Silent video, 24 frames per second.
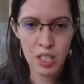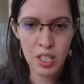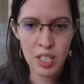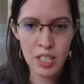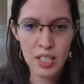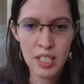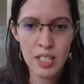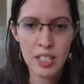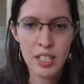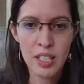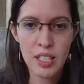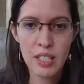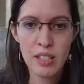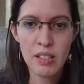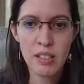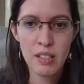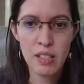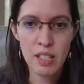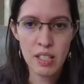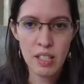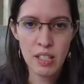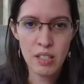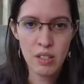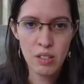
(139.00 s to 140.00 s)
that this
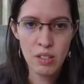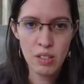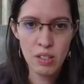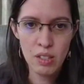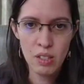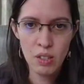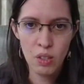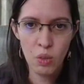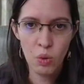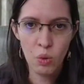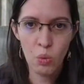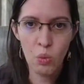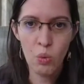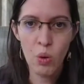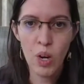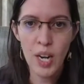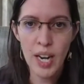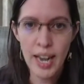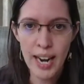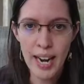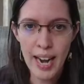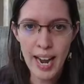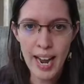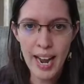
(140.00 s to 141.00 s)
is what
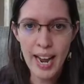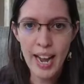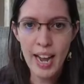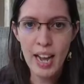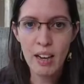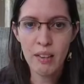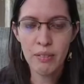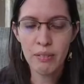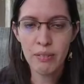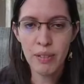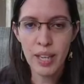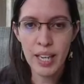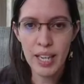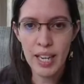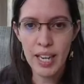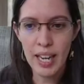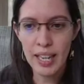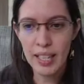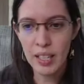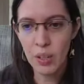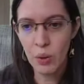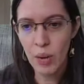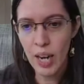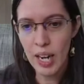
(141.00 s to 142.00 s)
I have and I
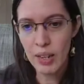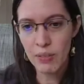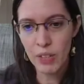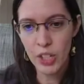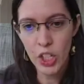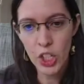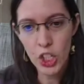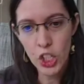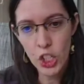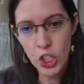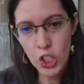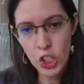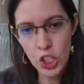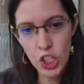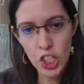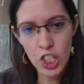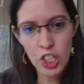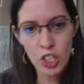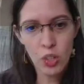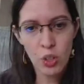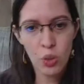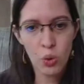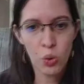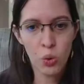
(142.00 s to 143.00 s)
don't have a
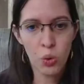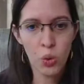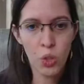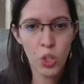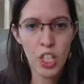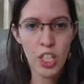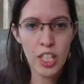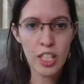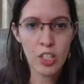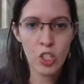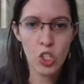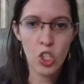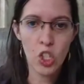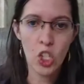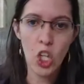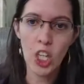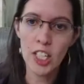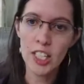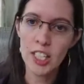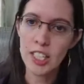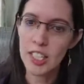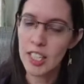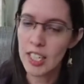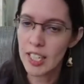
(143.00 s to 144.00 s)
cure, or it's
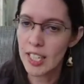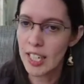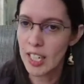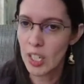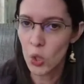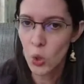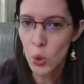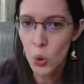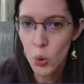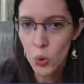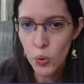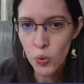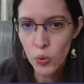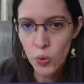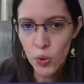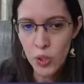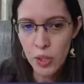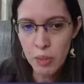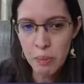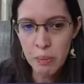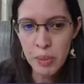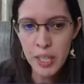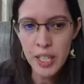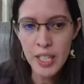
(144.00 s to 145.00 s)
nothing they can do for
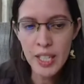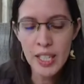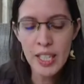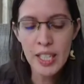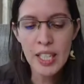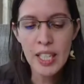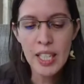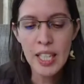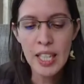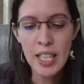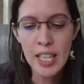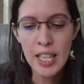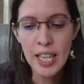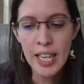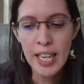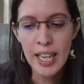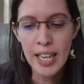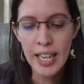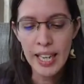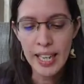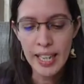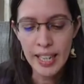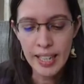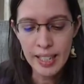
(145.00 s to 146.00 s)
me.
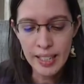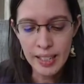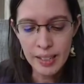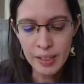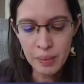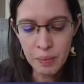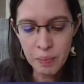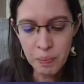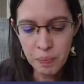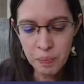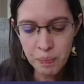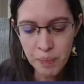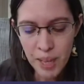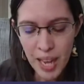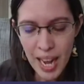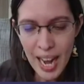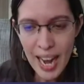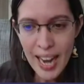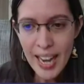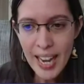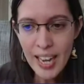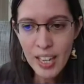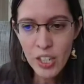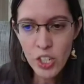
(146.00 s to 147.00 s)
And
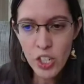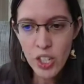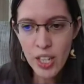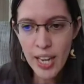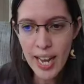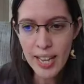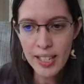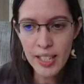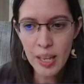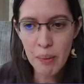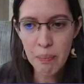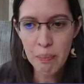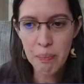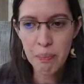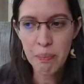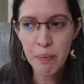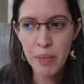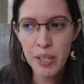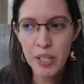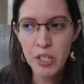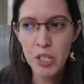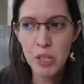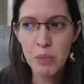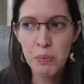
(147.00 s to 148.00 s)
I actually had that
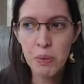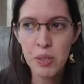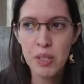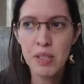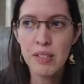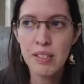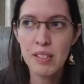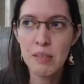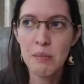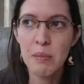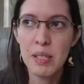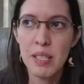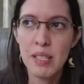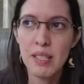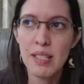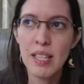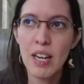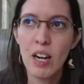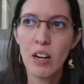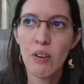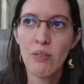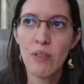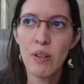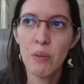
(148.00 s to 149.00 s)
experience
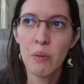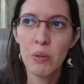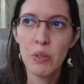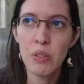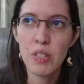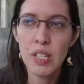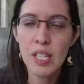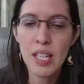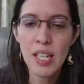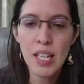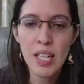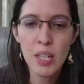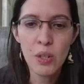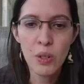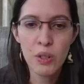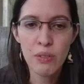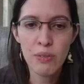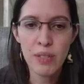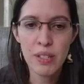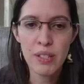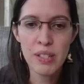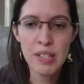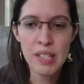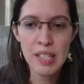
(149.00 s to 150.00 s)
myself. I was dealing with
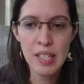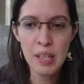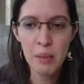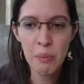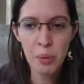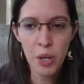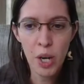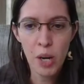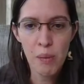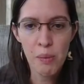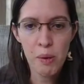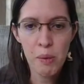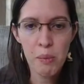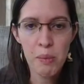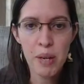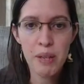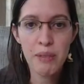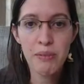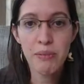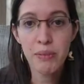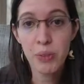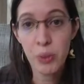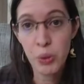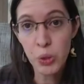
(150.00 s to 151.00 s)
a skin problem on my
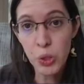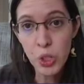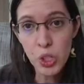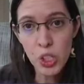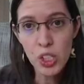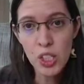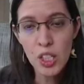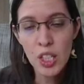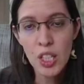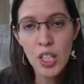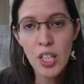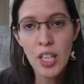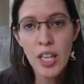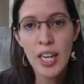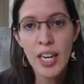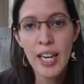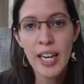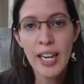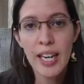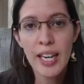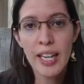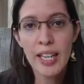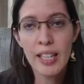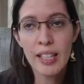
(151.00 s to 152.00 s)
foot,
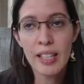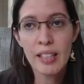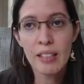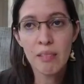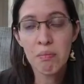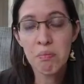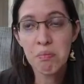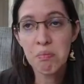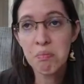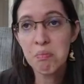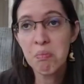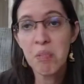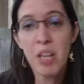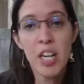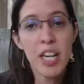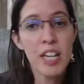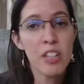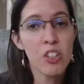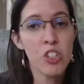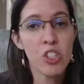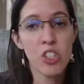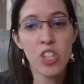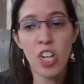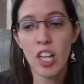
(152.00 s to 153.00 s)
and
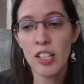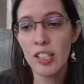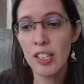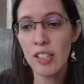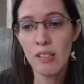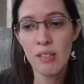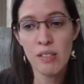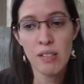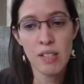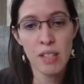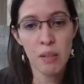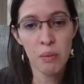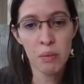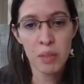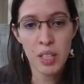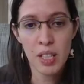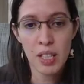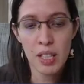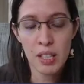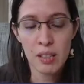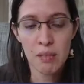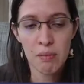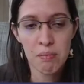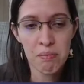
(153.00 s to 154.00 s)
it's nothing
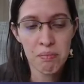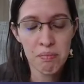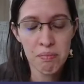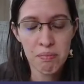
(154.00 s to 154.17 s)
something